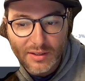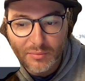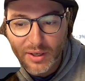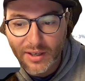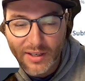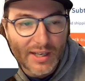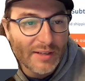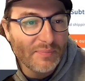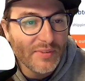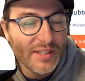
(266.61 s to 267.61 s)
But
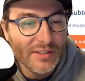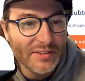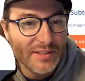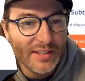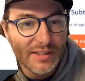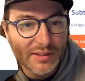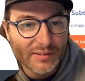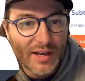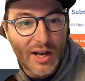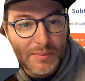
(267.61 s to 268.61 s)
you see it'll
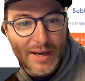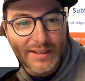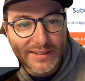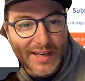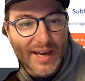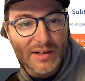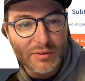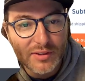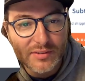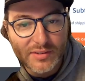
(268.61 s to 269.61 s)
automatically add
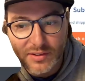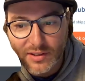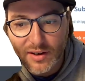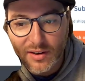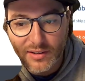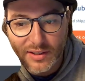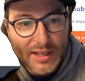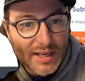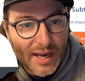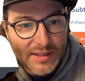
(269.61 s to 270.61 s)
everything to the cart
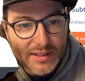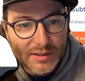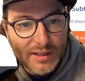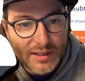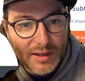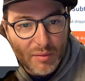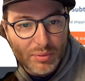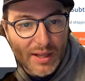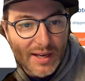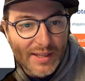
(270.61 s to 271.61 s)
and then
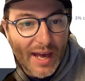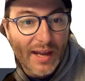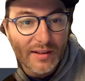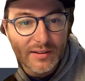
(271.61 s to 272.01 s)
apply that